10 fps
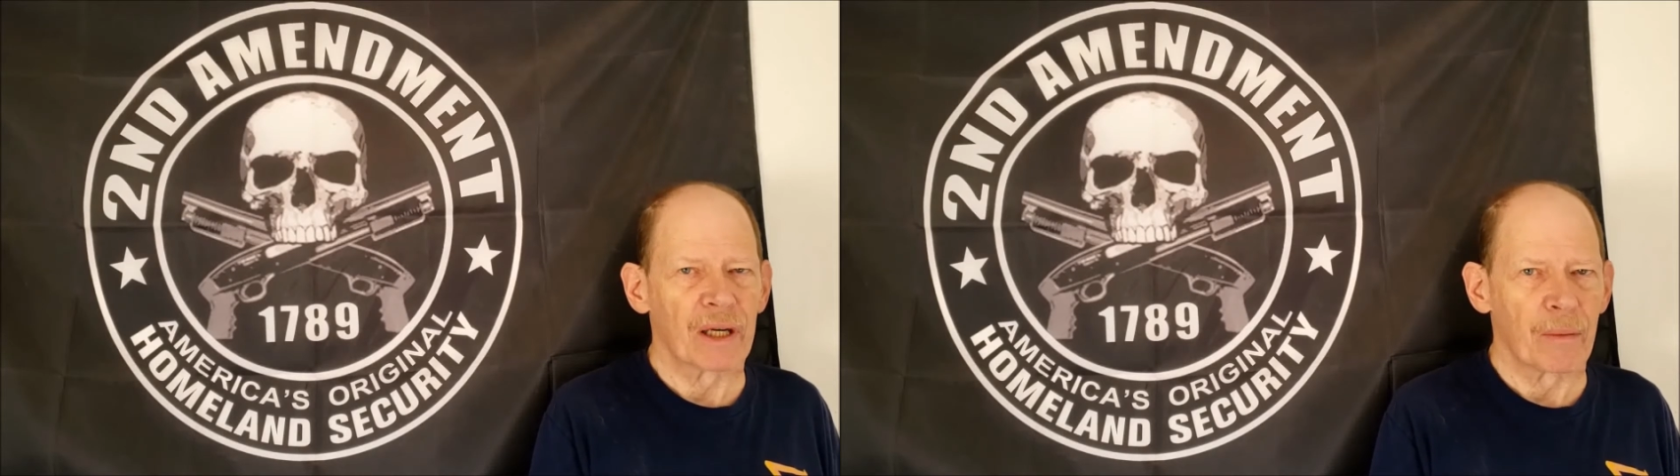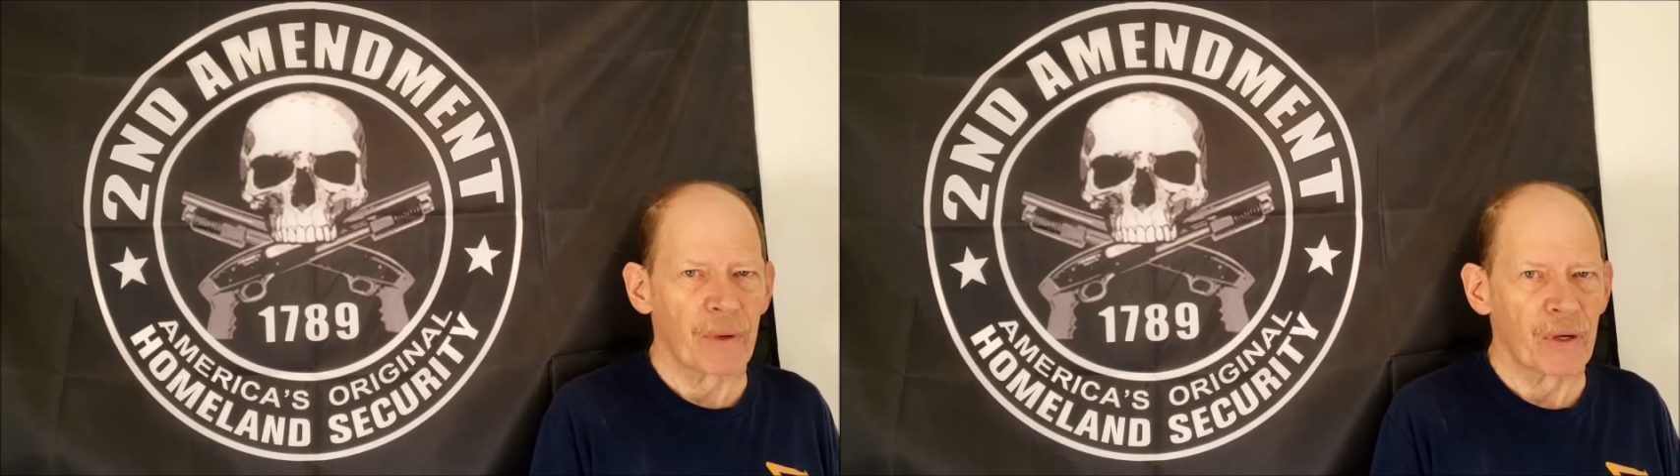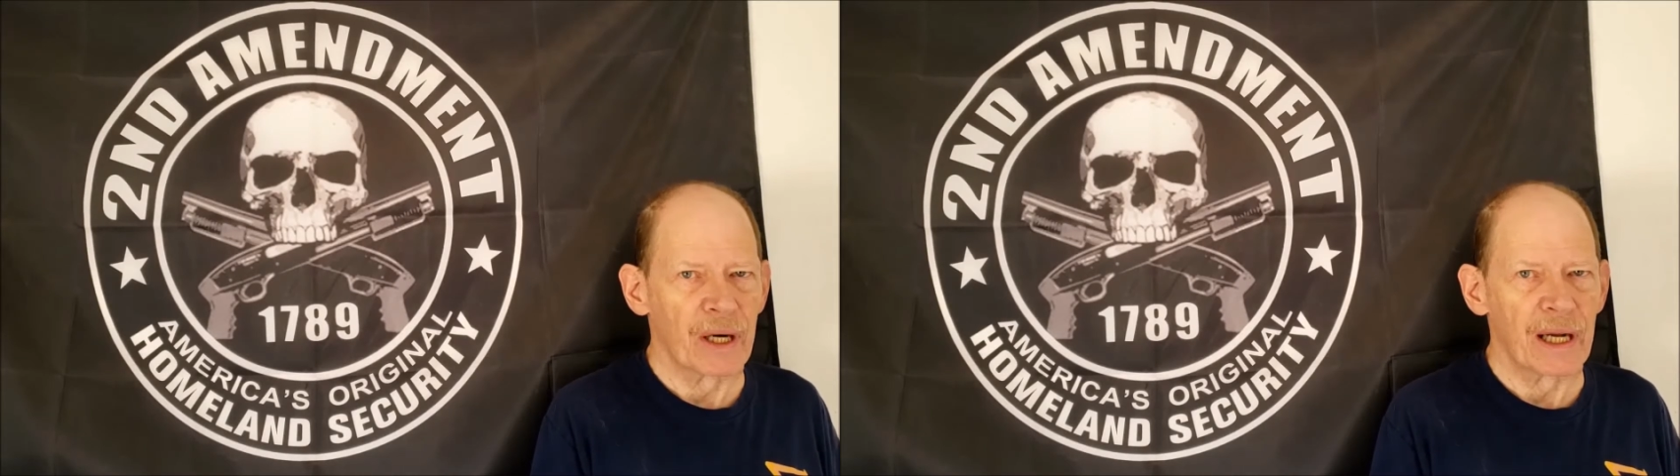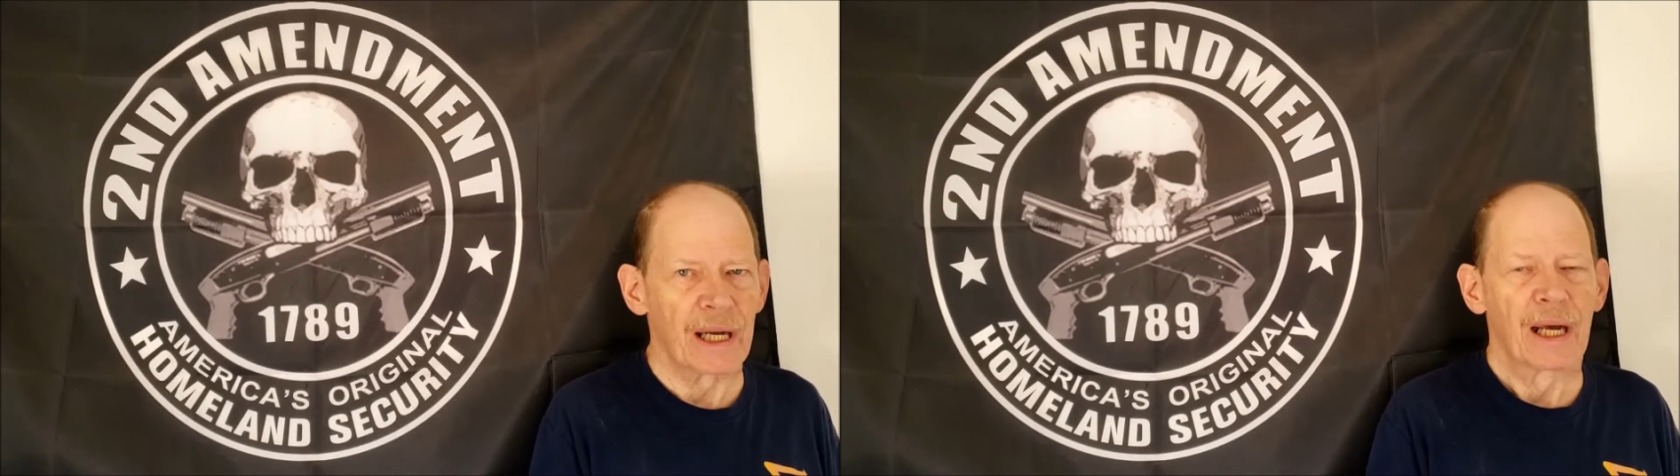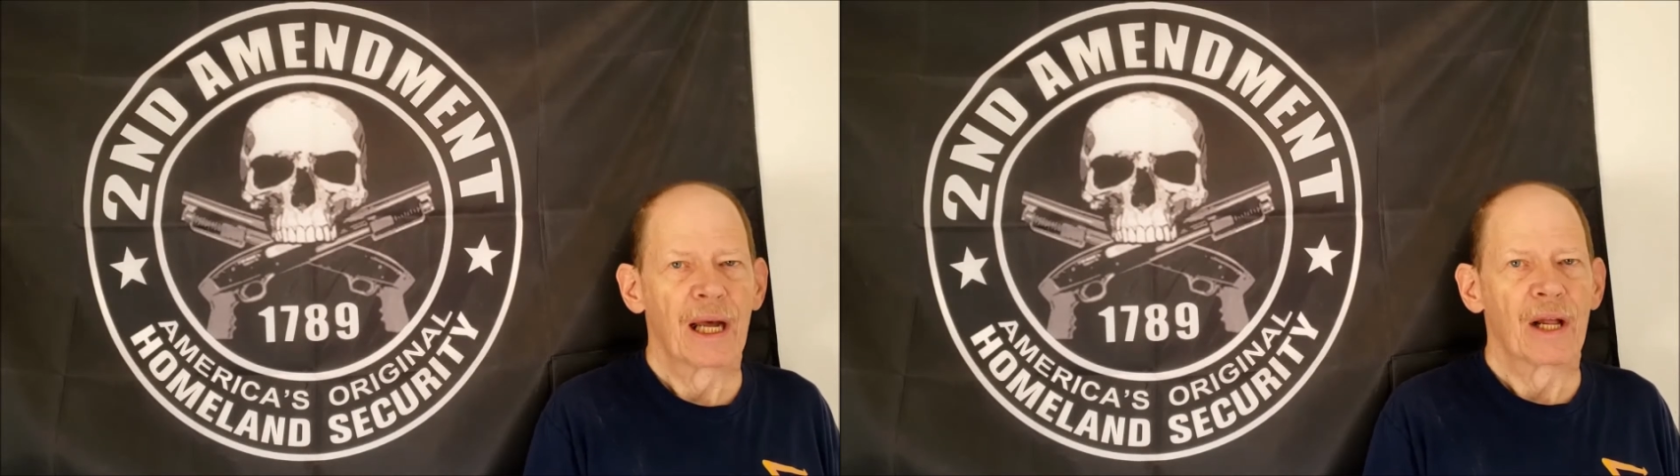community,
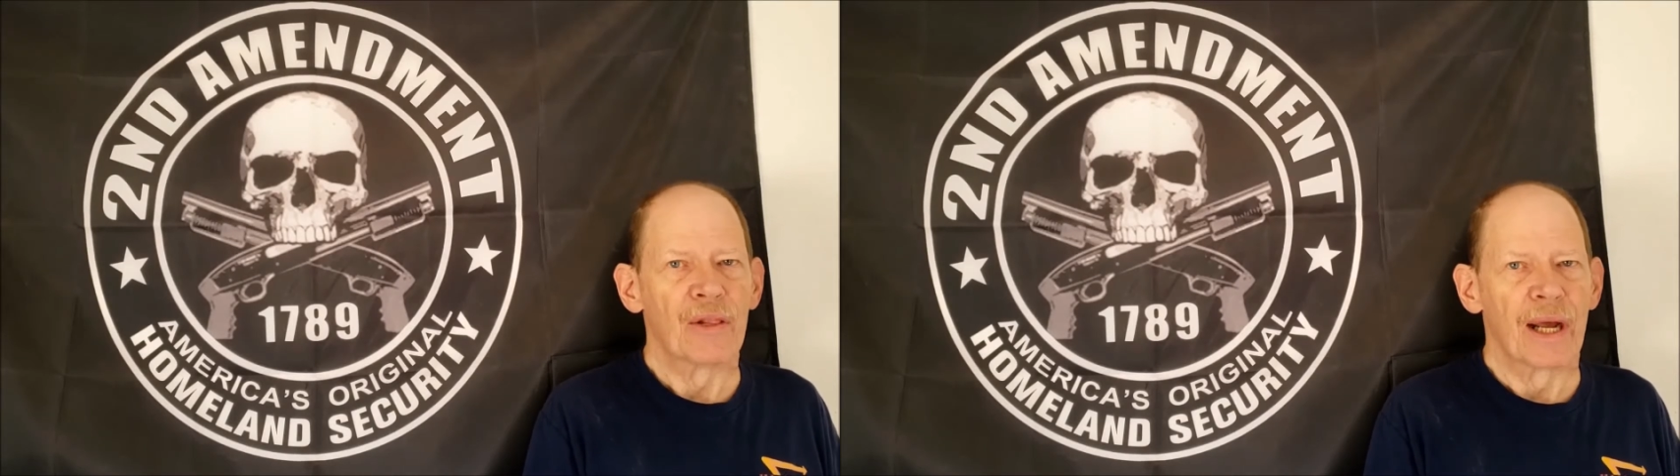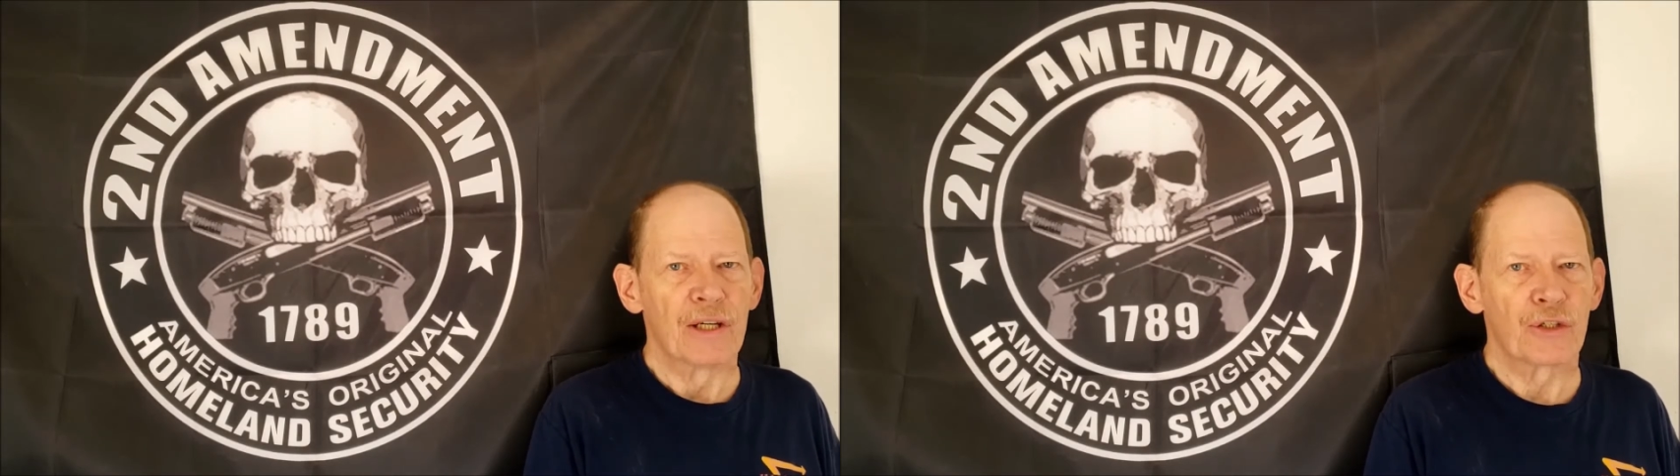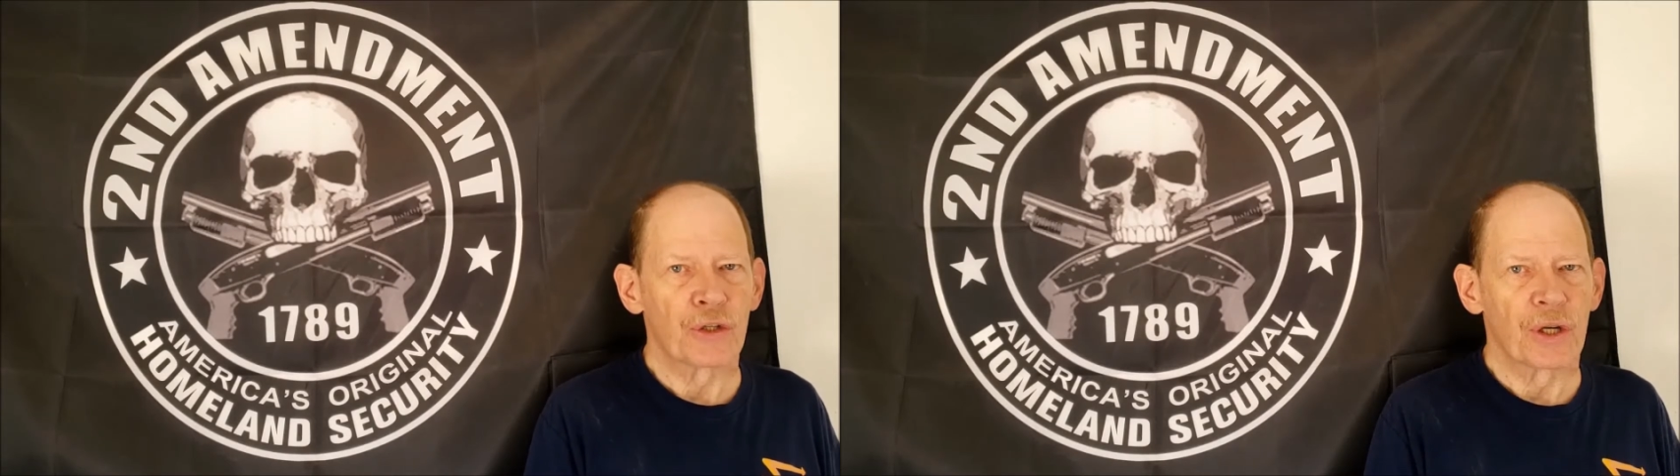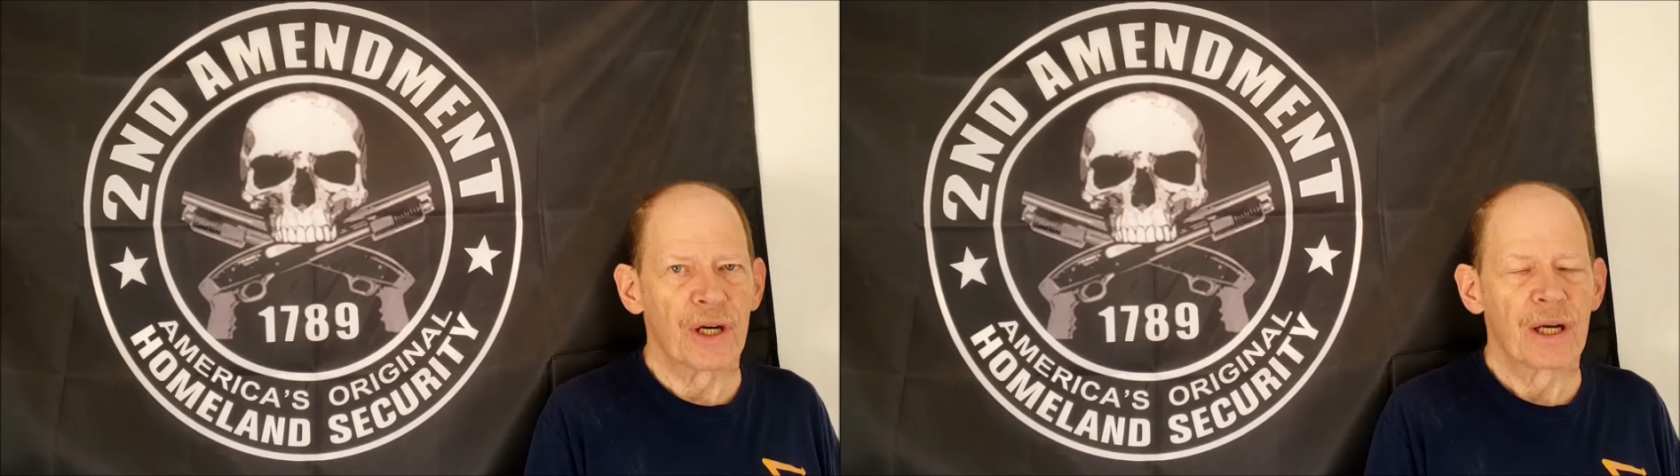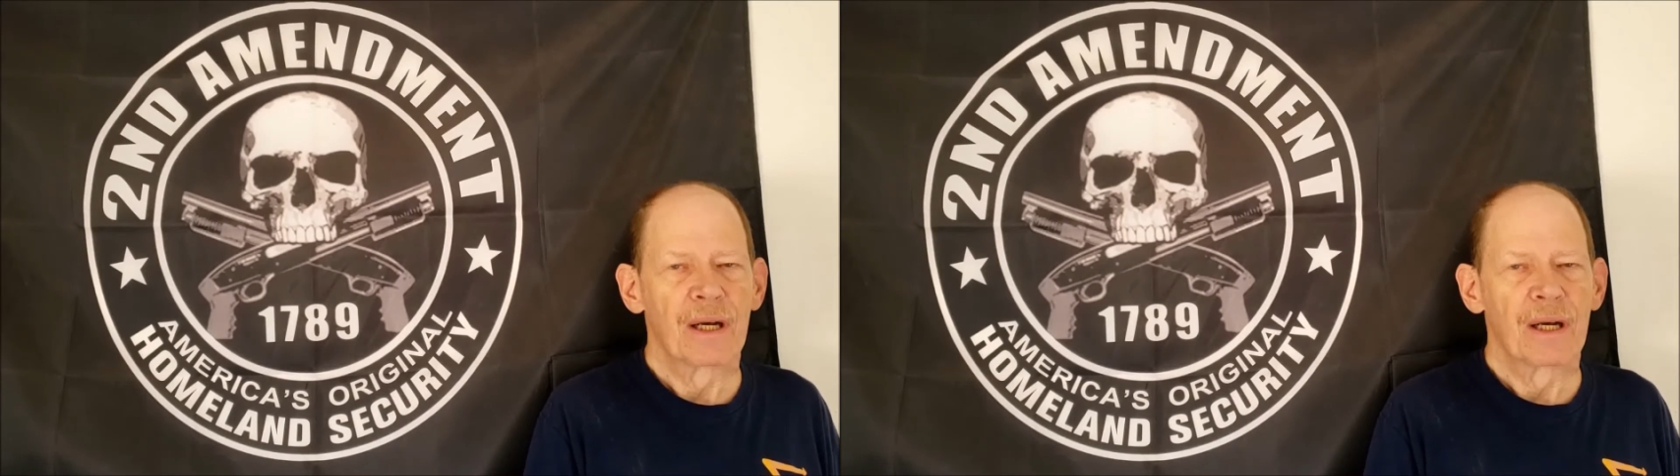they should